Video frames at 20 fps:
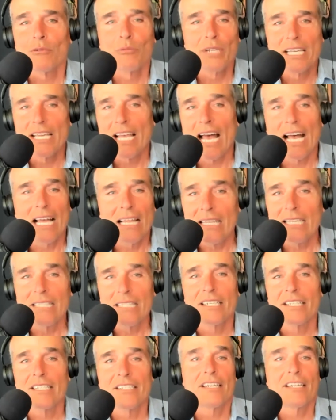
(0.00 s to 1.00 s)

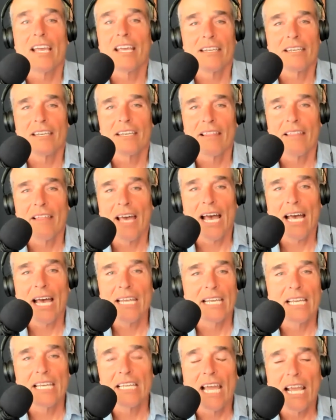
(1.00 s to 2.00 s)
reality to any of
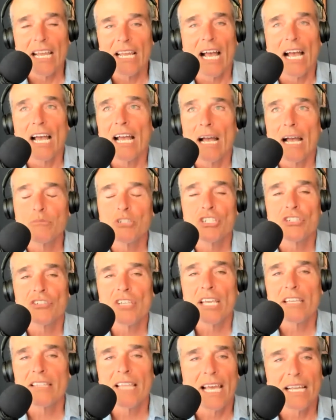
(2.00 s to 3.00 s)
that. And I, I I'm just
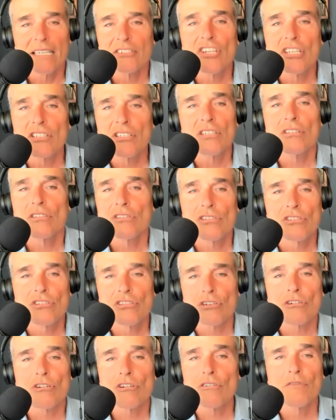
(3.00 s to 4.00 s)
saying that doesn't
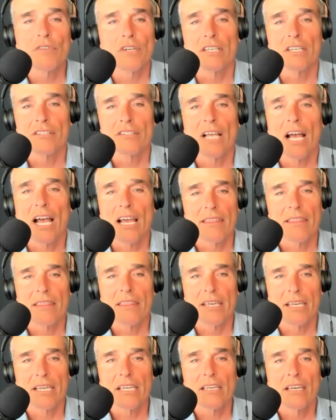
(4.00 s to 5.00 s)
serve us, I
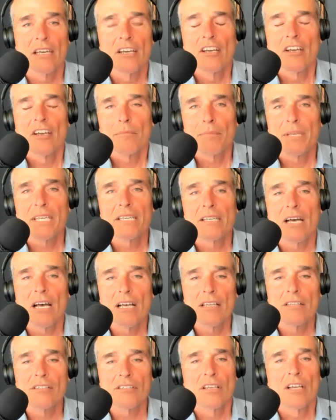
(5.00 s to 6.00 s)
think,
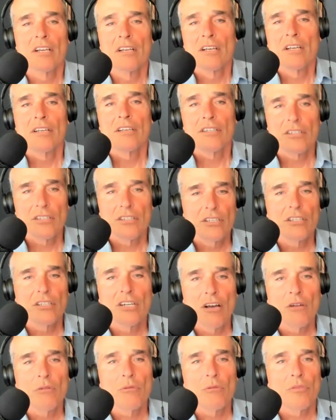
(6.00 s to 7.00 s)
because you
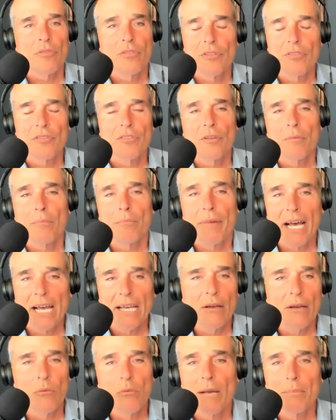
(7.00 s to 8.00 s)
know, the, the
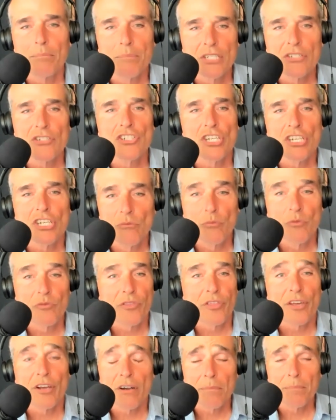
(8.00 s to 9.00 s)
bioweapon gene
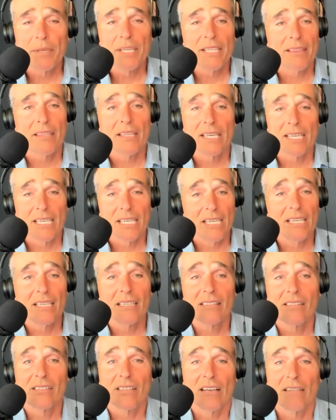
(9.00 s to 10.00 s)
therapy thing
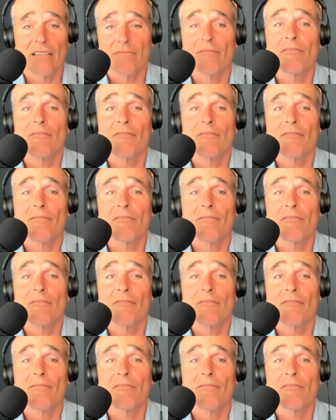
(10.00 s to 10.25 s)
is